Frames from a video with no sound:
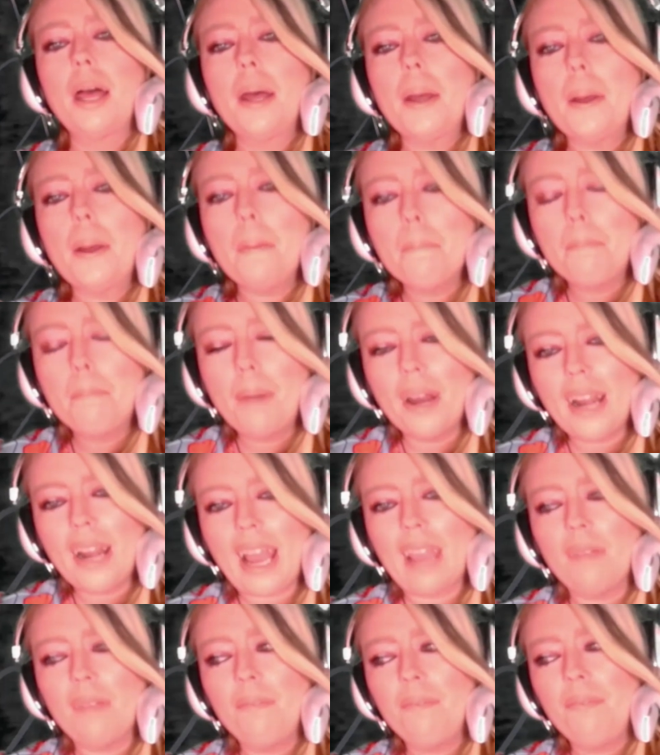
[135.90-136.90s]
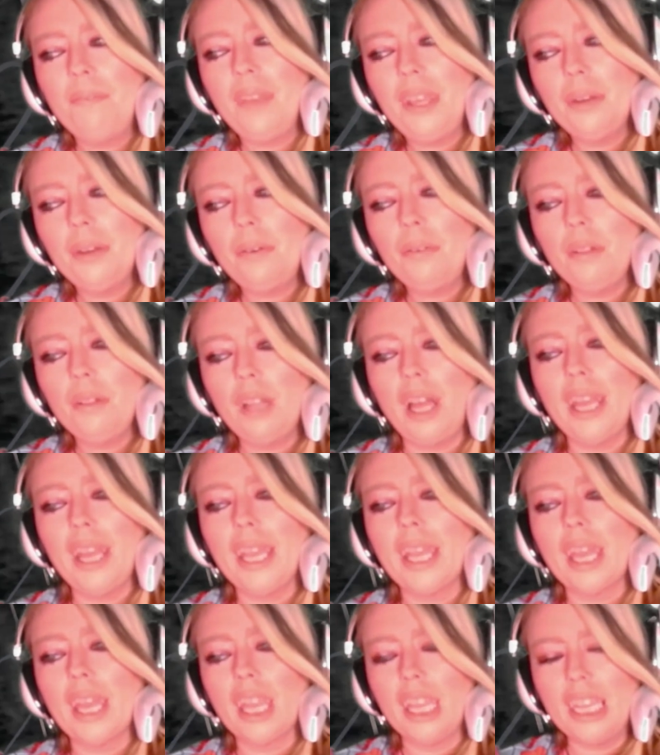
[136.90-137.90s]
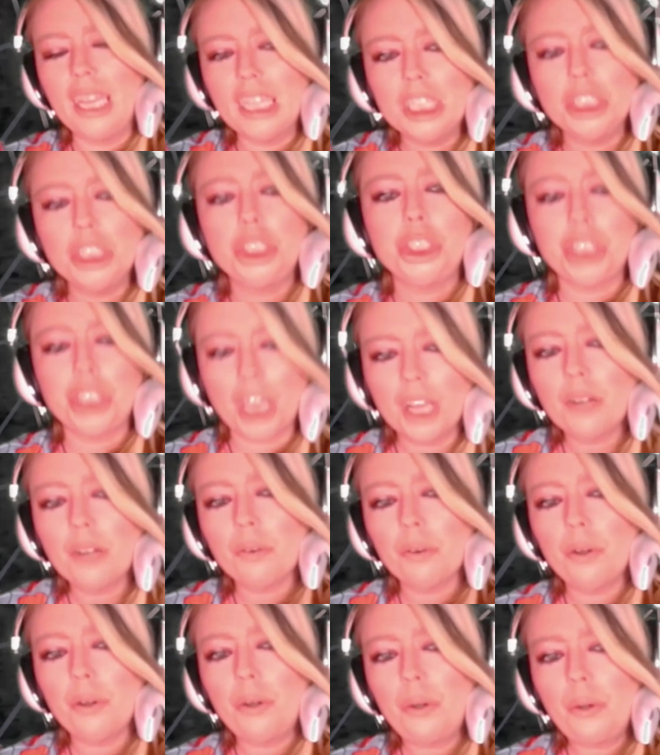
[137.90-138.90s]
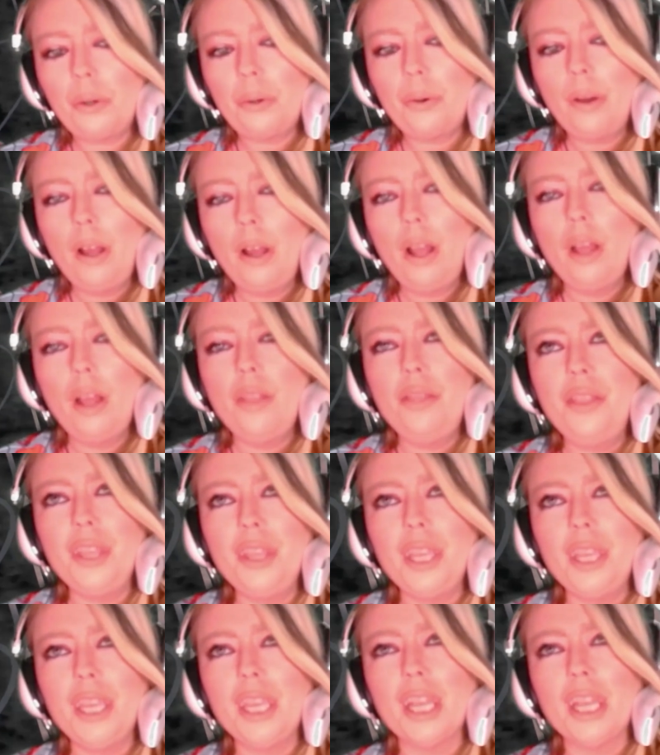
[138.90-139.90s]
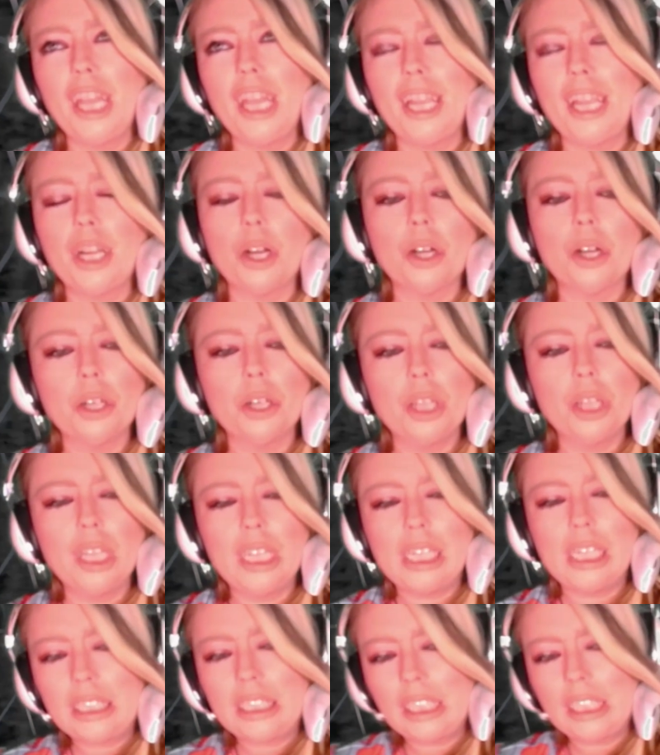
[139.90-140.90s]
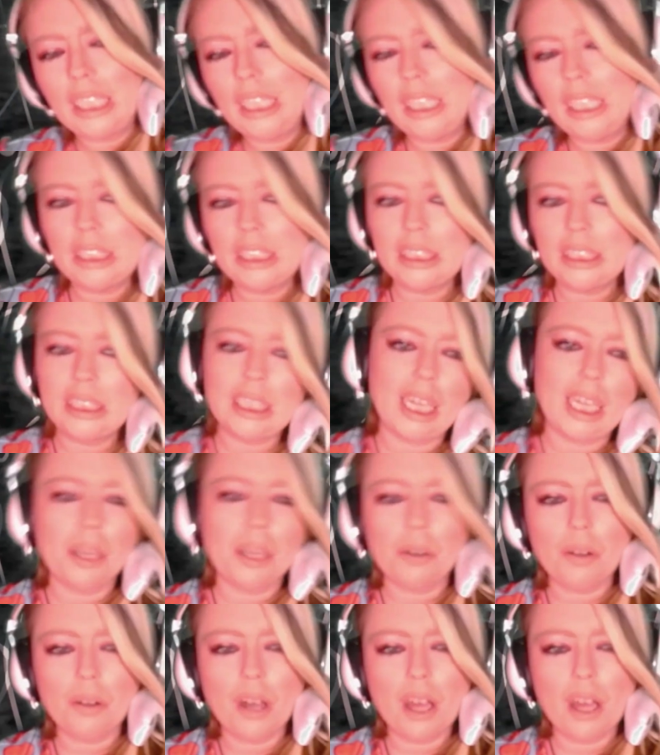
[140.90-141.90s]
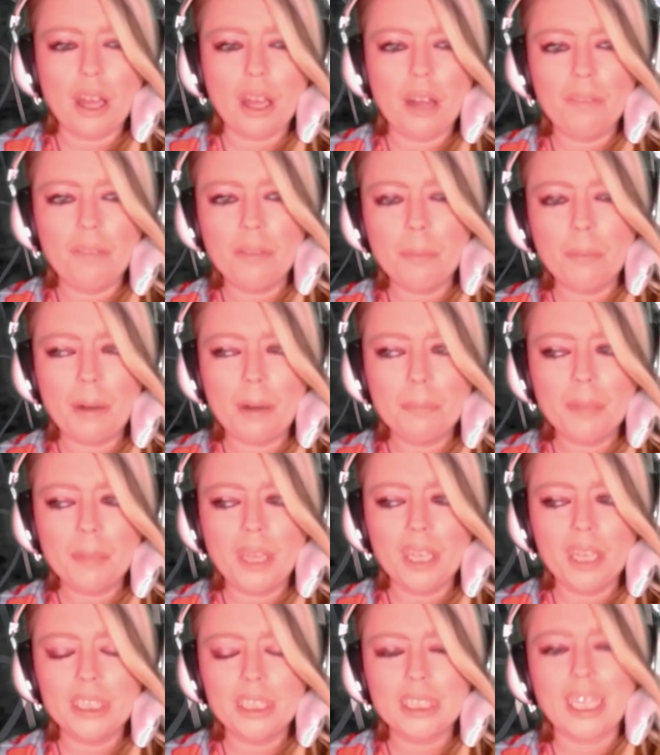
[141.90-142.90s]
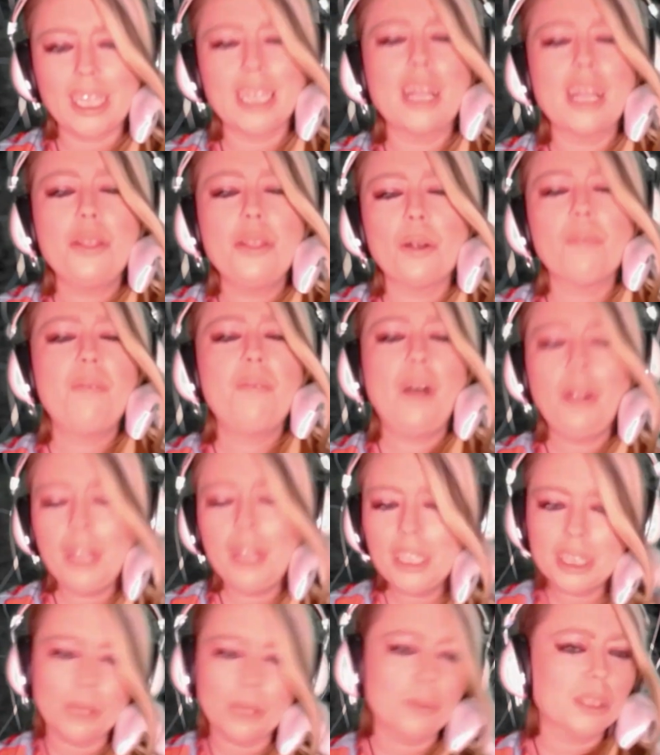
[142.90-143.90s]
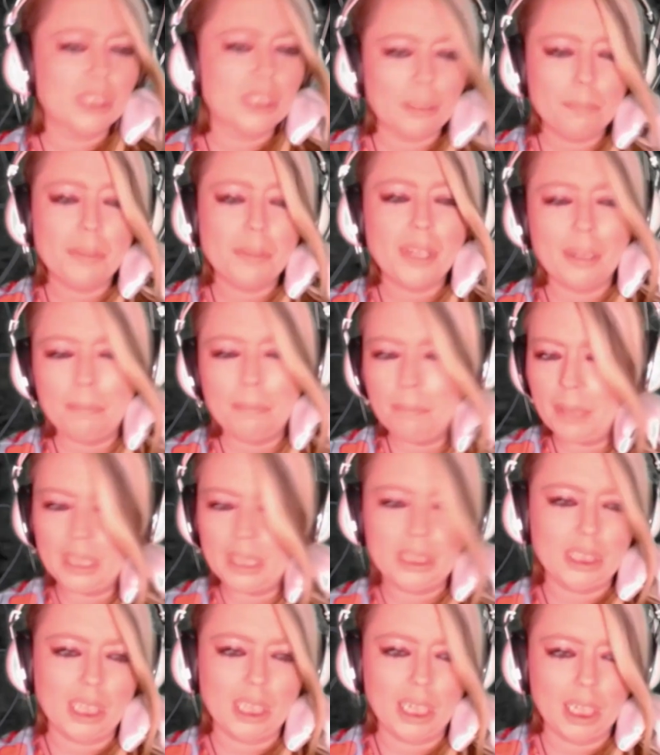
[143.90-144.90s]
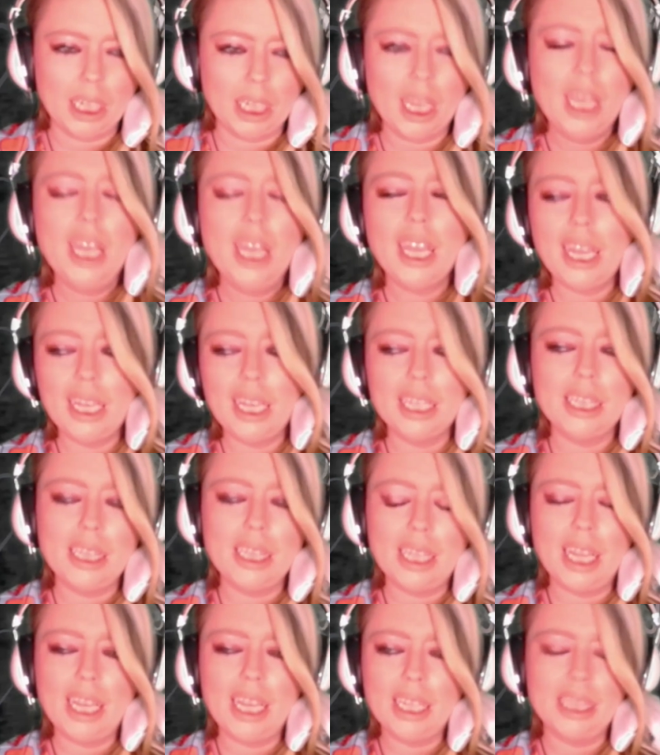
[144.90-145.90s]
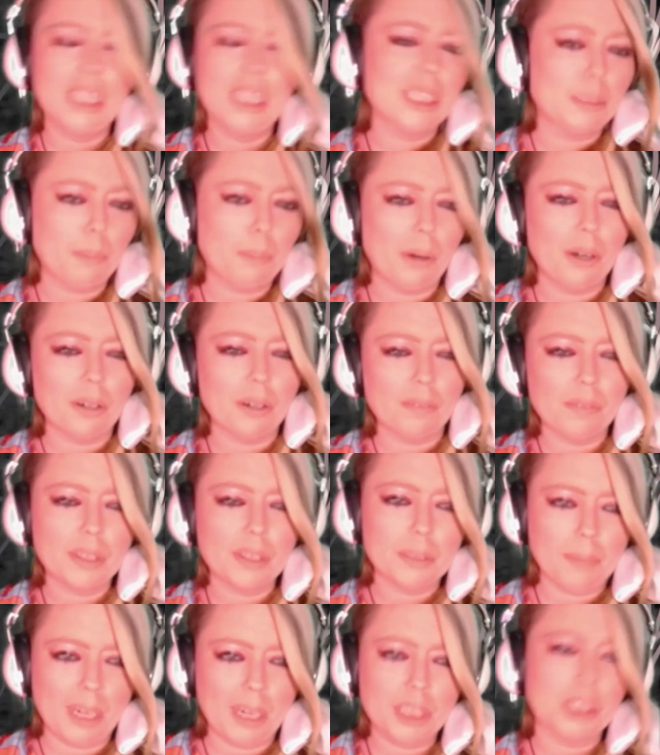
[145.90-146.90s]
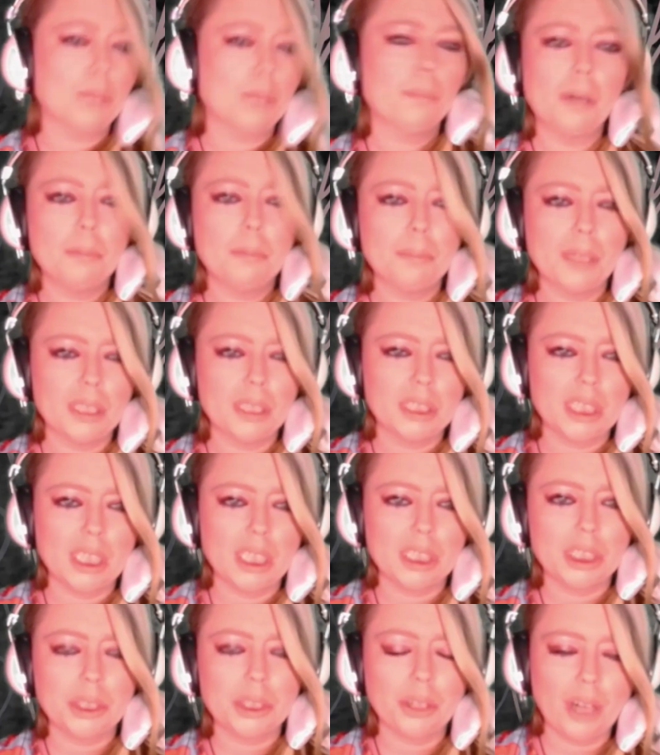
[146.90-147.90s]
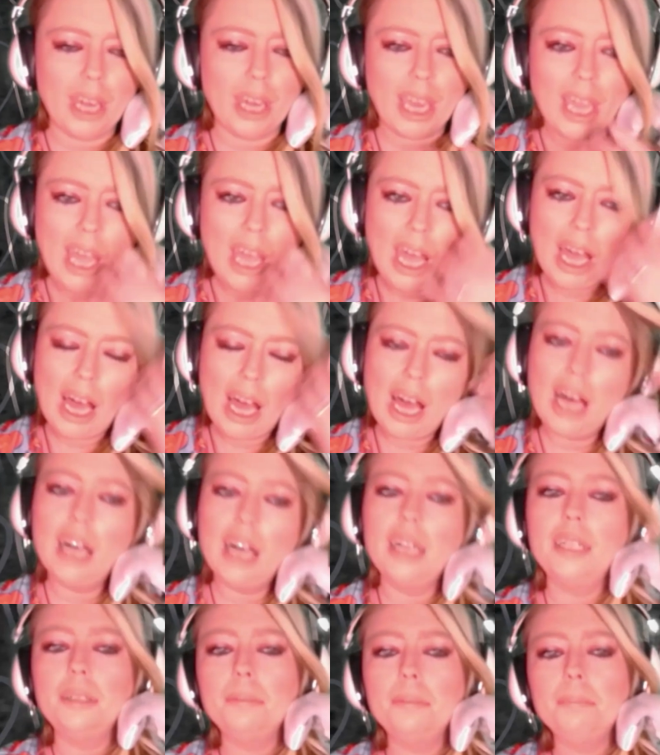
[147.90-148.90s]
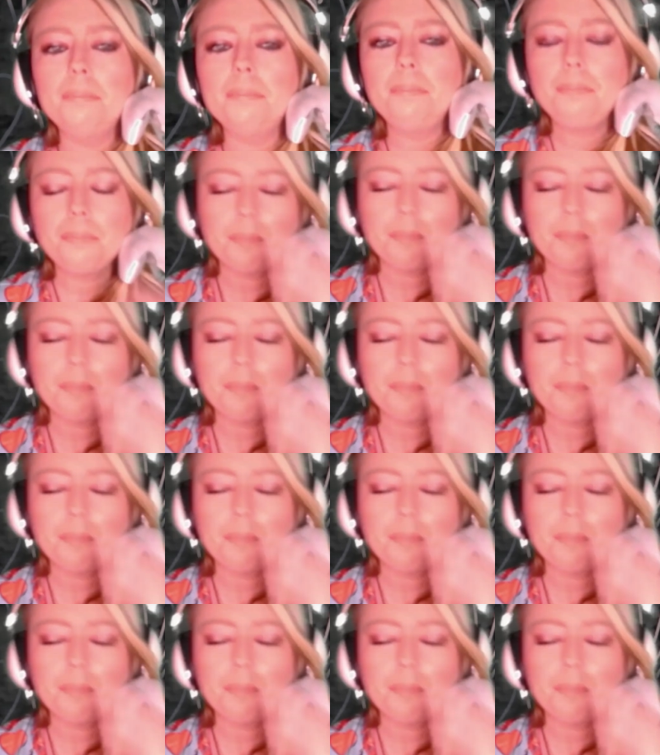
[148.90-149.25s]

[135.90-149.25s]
but I feel like in general, the like early teens era of the Pumpkins, like there felt like there was something missing in this part of the Smashing Pumpkins history. But